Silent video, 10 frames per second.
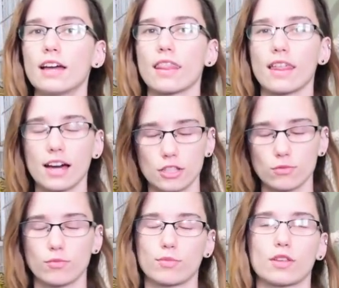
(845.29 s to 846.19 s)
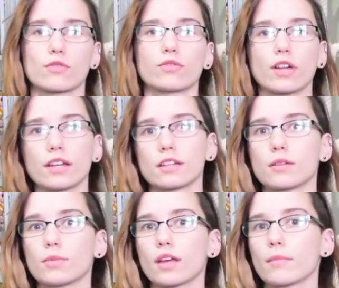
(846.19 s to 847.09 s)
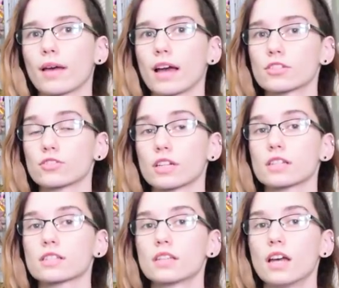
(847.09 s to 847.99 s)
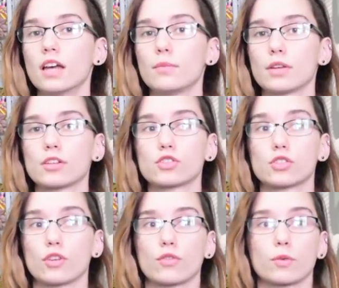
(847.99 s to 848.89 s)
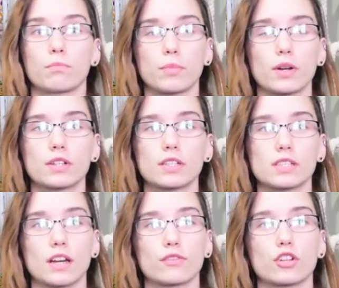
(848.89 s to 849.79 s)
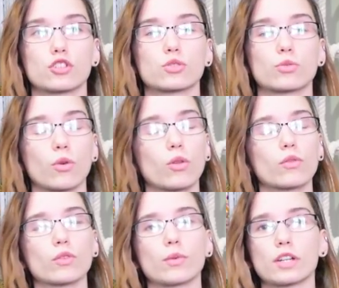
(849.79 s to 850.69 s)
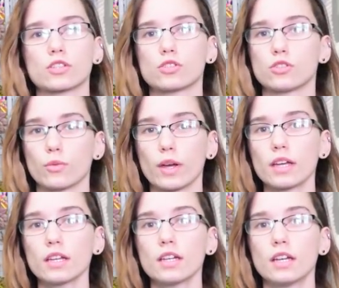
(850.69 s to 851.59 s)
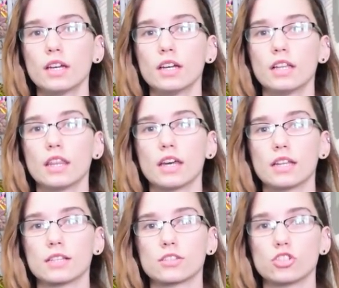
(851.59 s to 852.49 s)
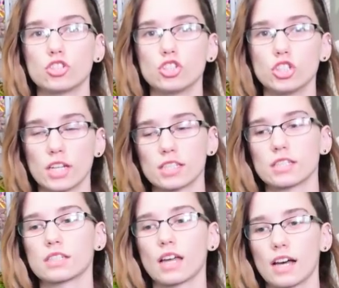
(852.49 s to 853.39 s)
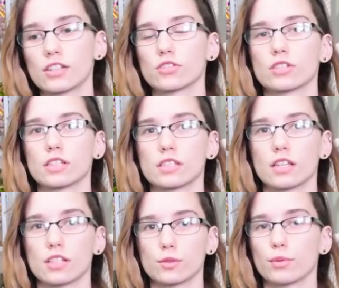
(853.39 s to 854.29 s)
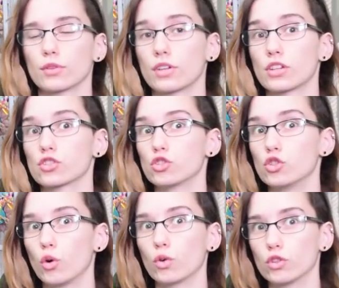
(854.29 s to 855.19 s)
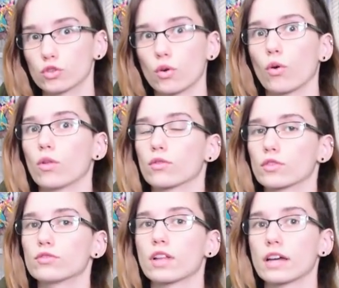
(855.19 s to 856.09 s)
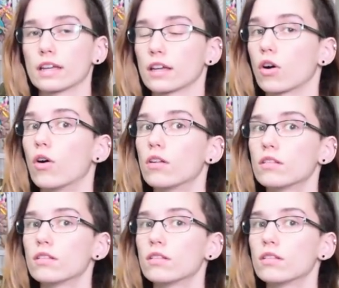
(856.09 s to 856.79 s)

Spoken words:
That's when being flighted can become hazardous, because if your bird doesn't have control over what it's doing, then it's just as hazardous as a bird that has no control over flying at all.